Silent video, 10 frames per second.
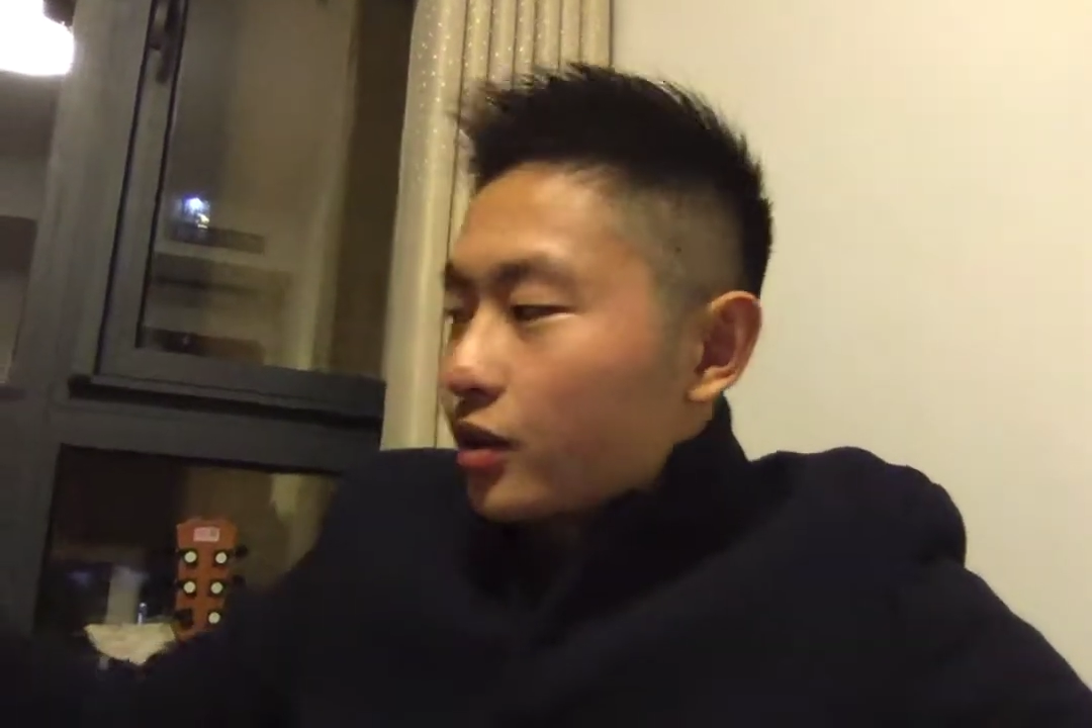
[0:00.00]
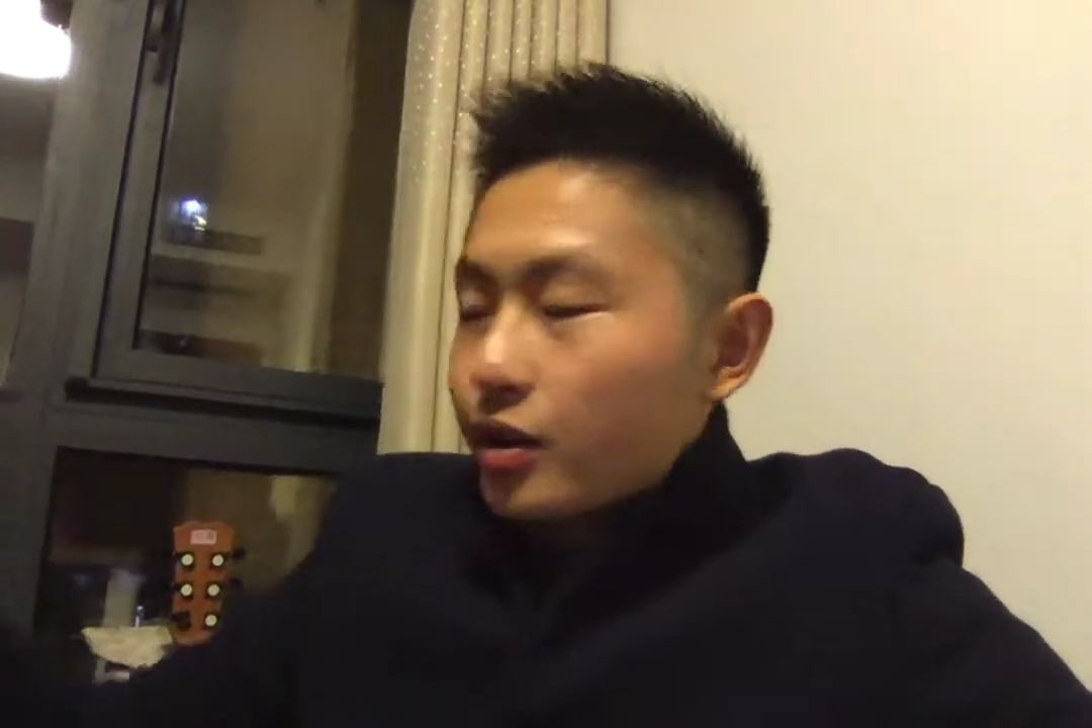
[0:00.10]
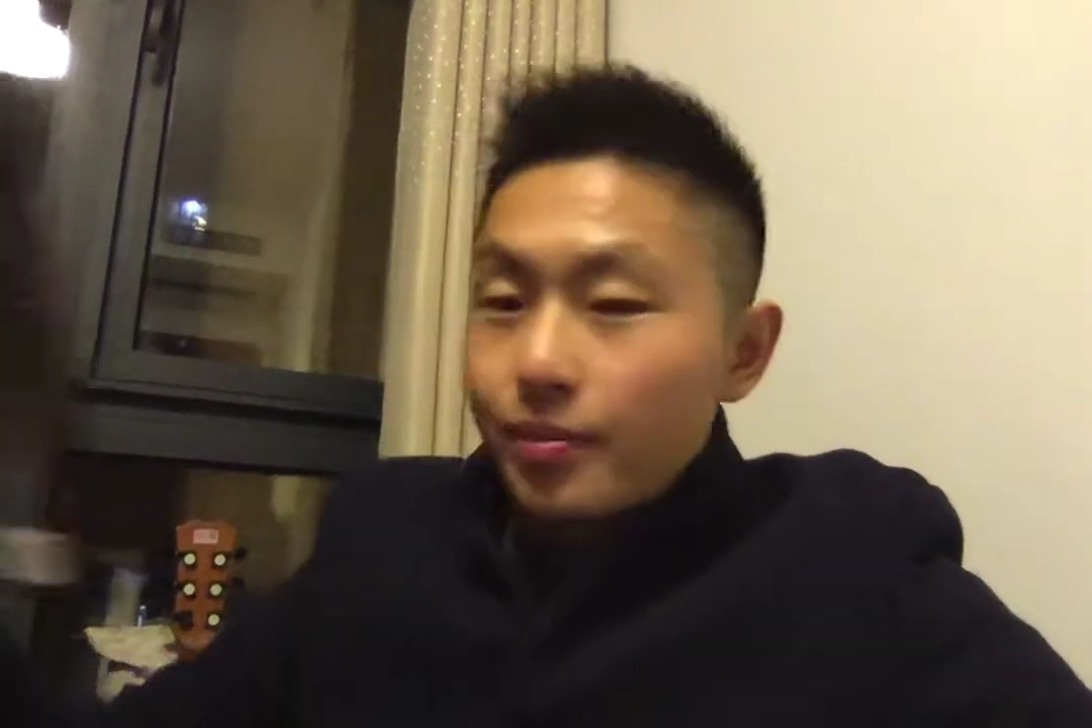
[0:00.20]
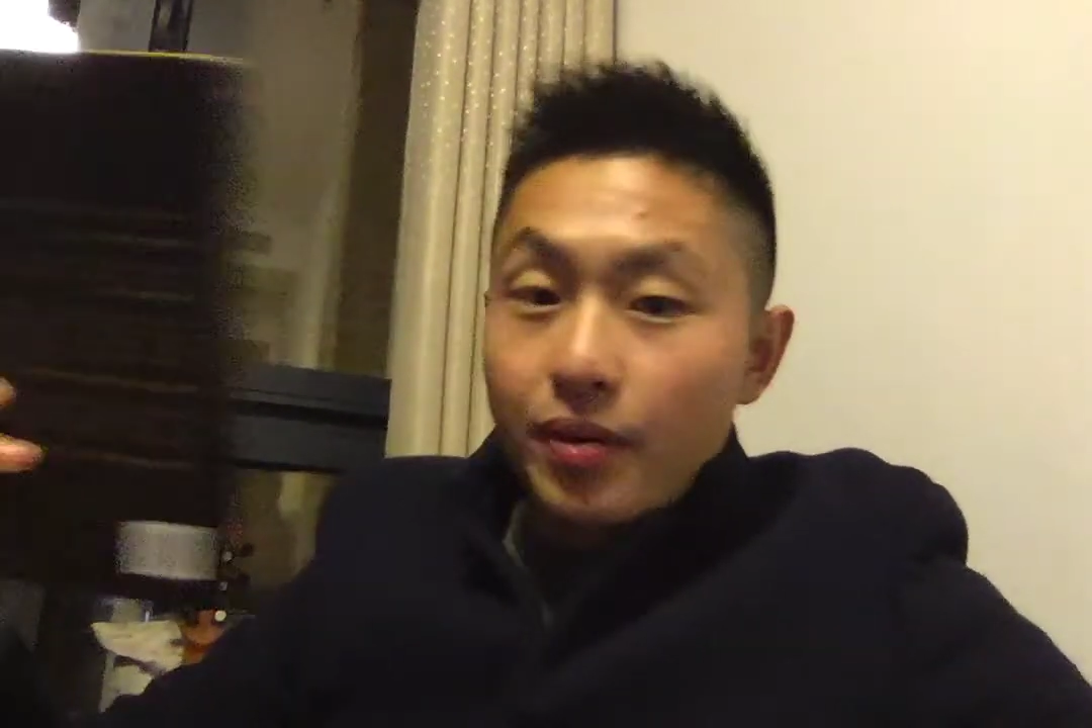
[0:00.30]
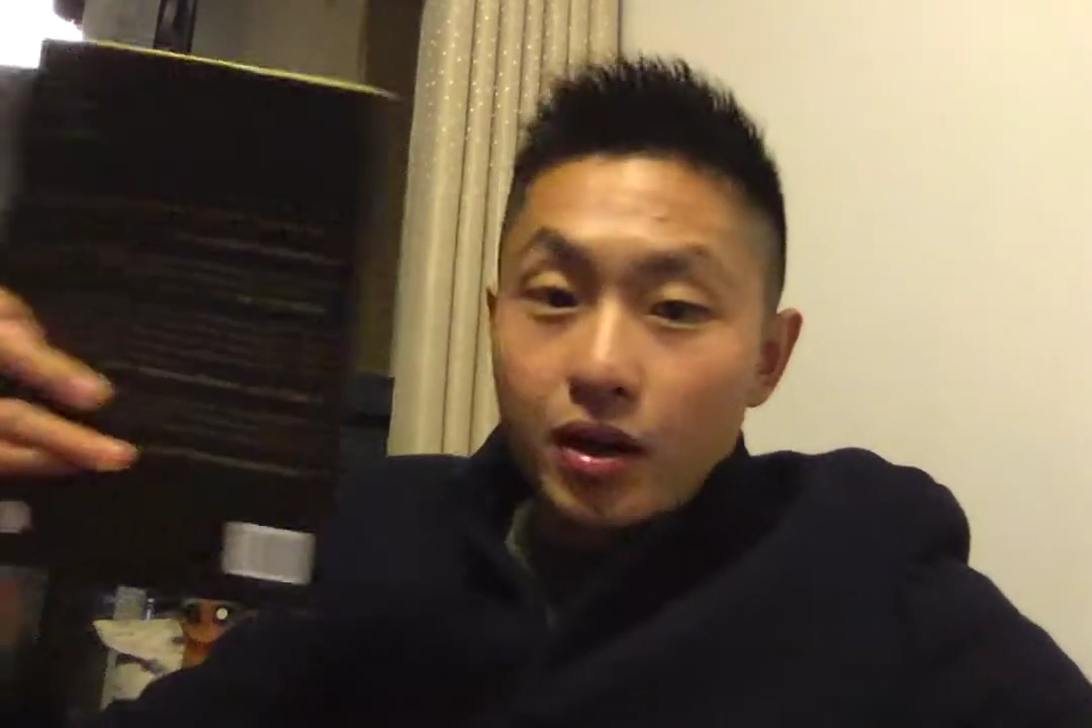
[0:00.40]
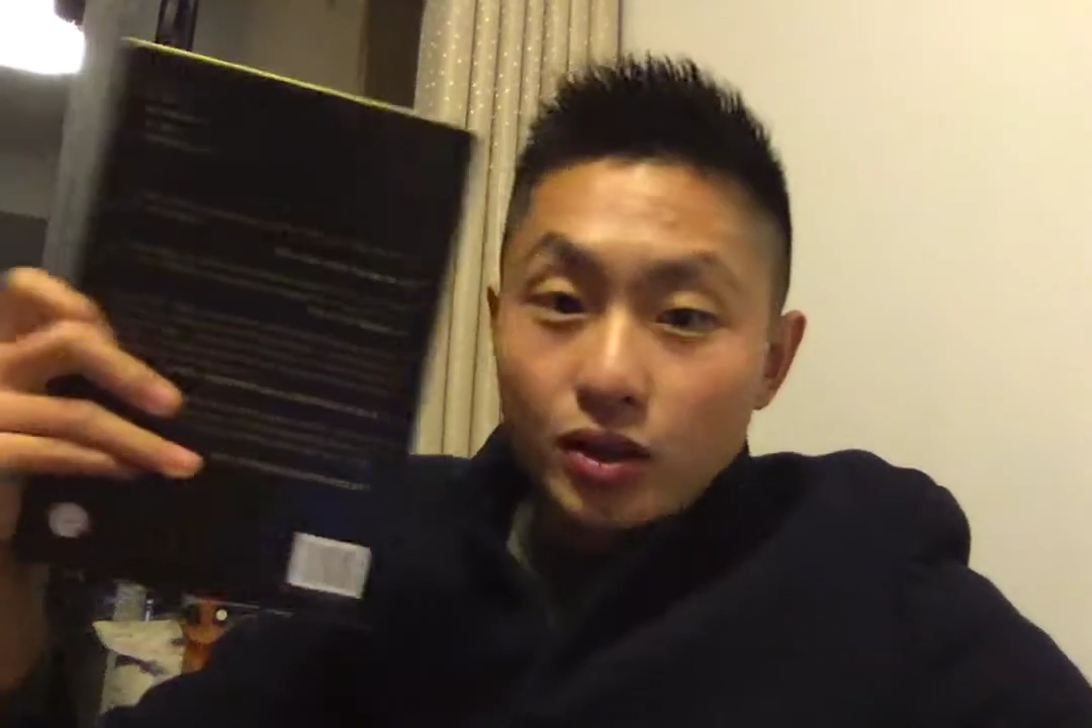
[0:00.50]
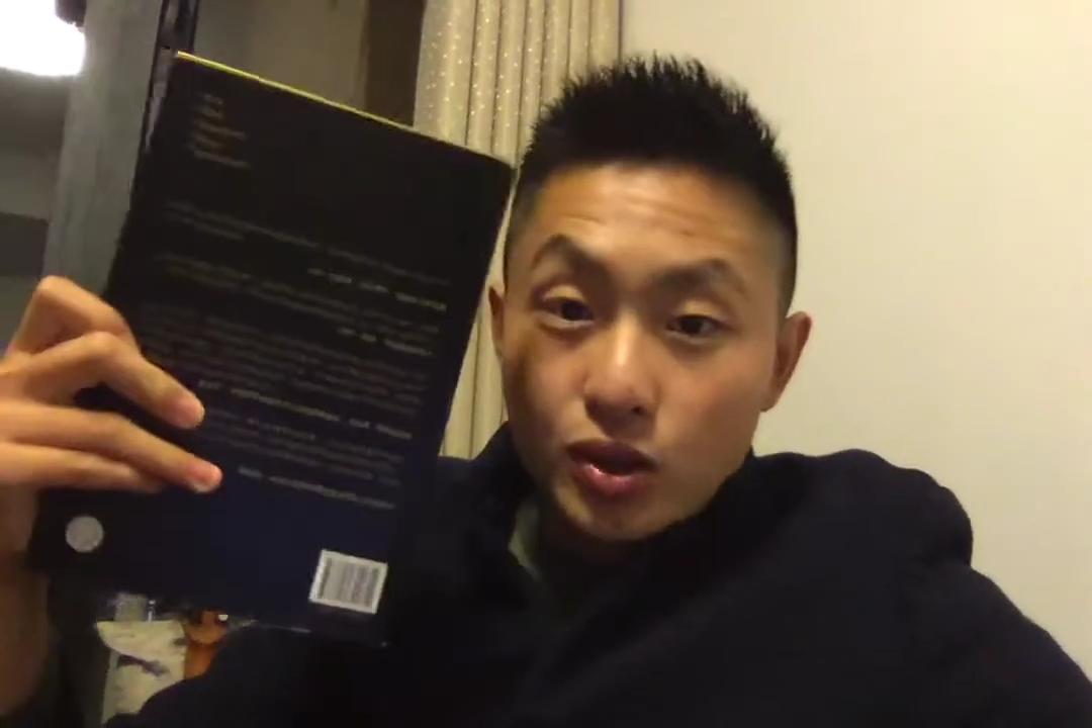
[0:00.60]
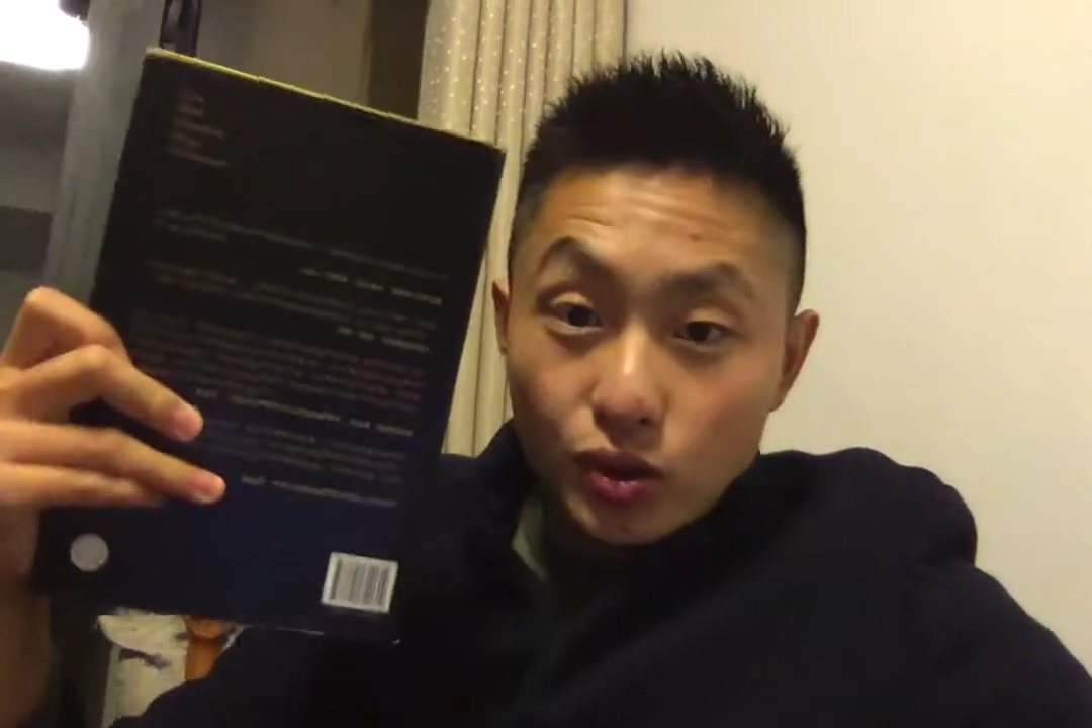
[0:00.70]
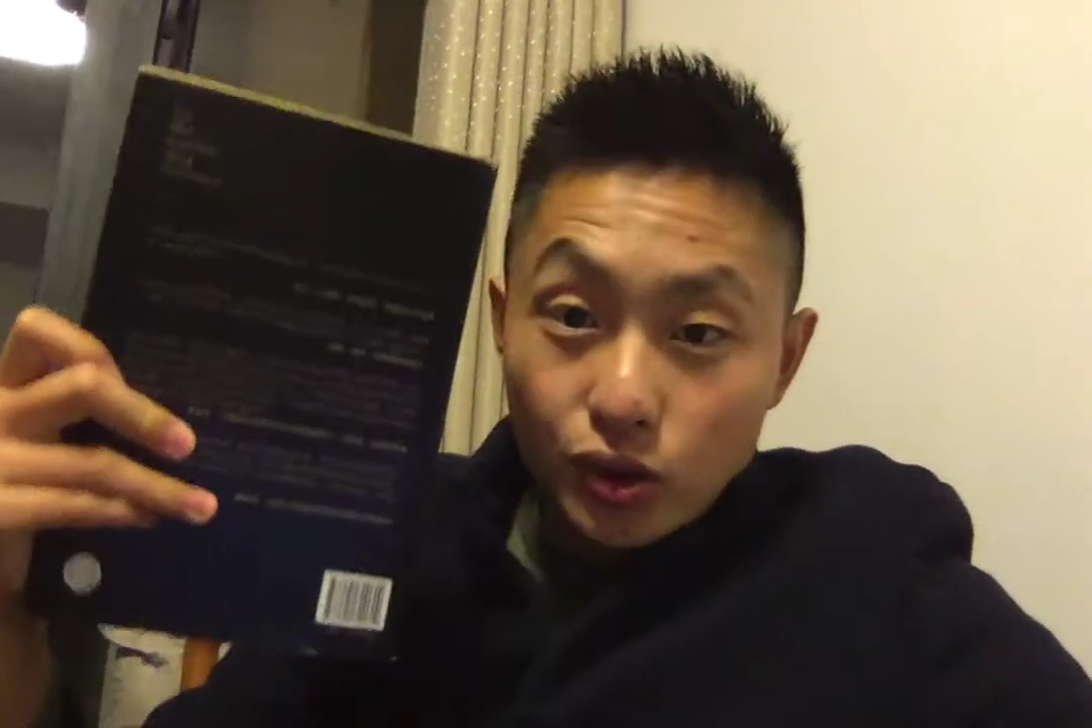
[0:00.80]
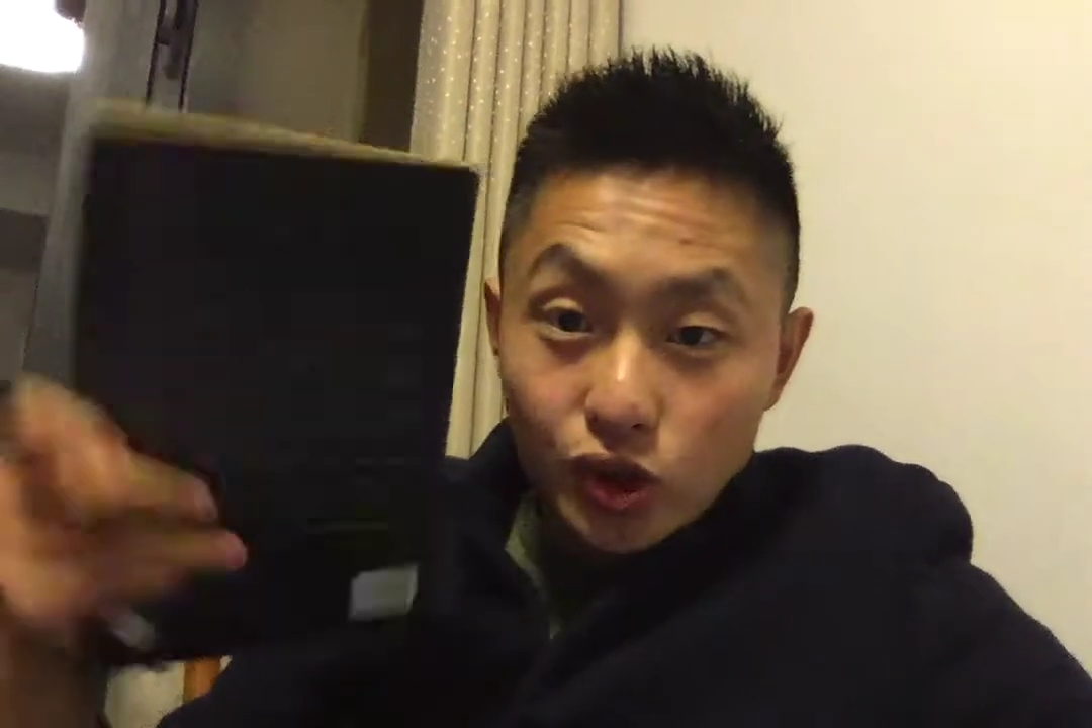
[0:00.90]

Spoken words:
you bought two